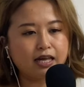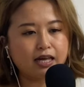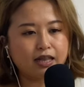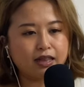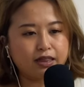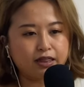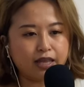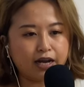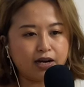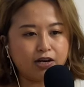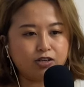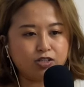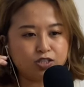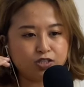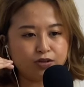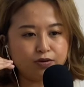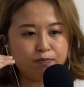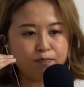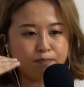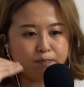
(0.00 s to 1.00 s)
there are
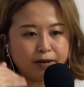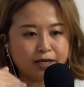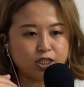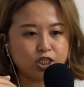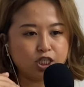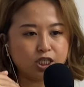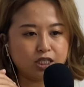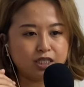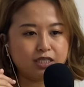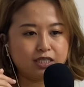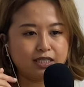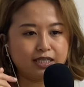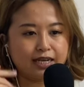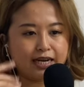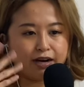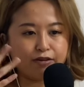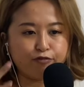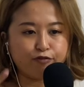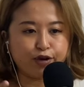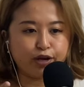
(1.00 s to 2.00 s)
certain budgets that
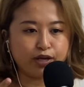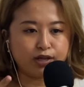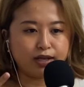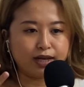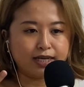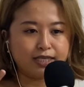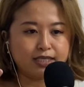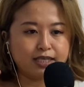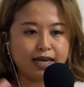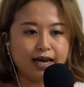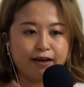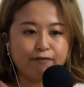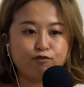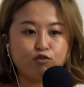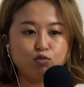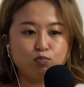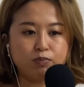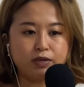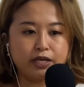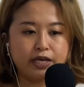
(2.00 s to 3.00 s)
I realize have
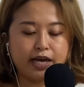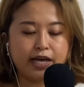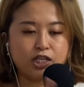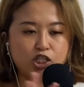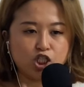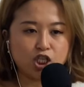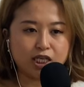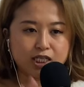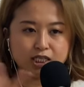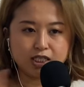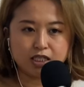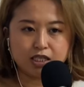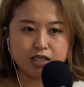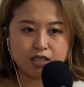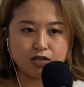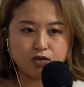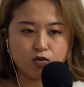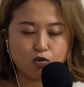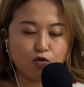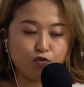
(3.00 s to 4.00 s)
to be adjusted
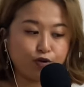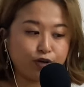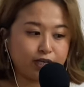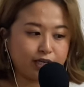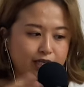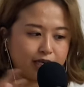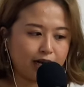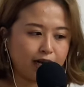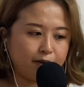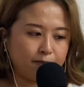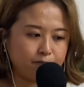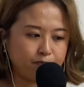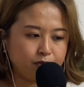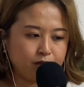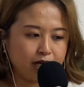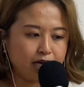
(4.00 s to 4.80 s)
over the time.